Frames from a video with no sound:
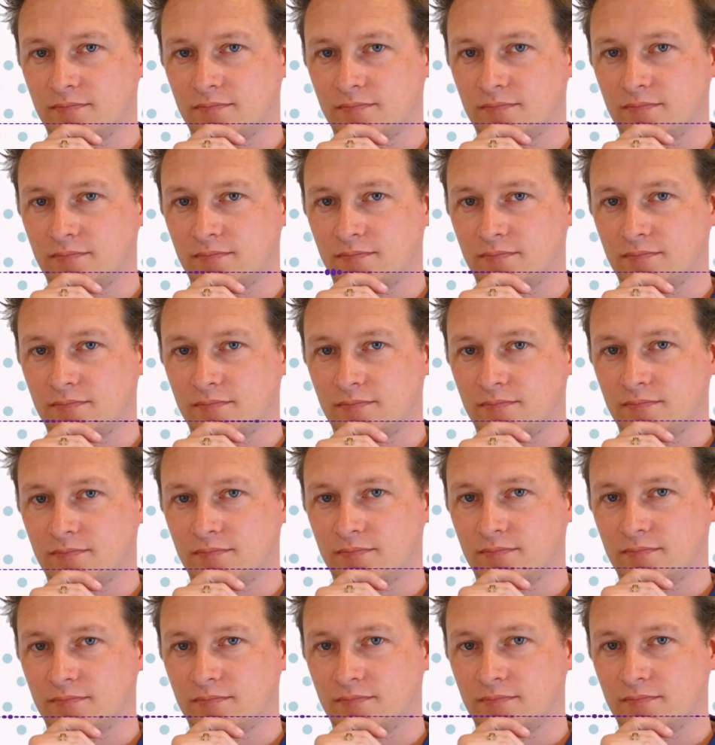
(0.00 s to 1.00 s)
And this
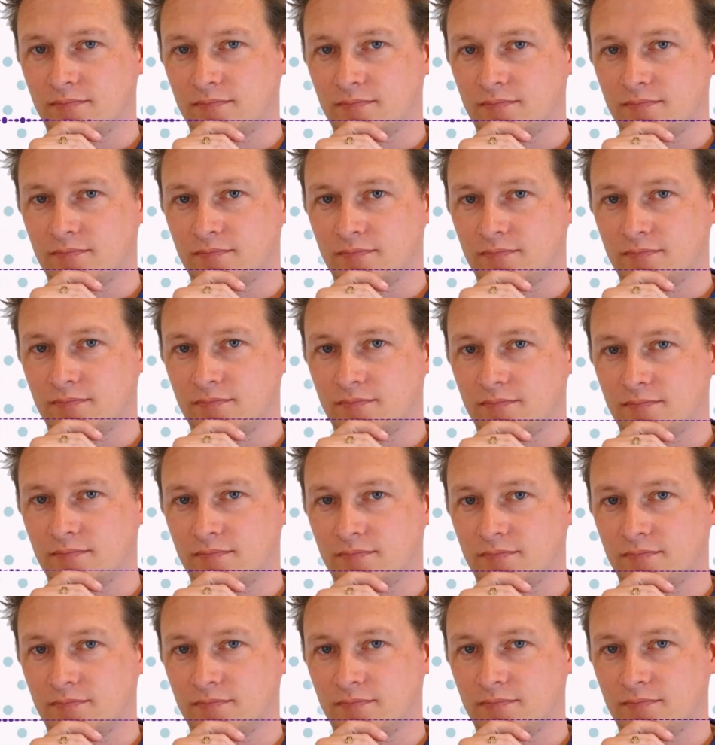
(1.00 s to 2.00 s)
synchronizing with the
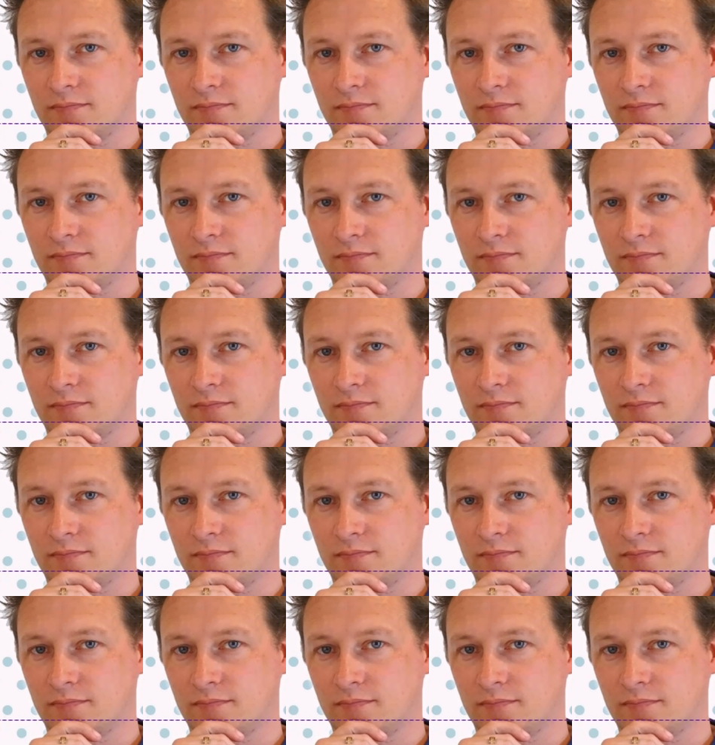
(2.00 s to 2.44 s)
lion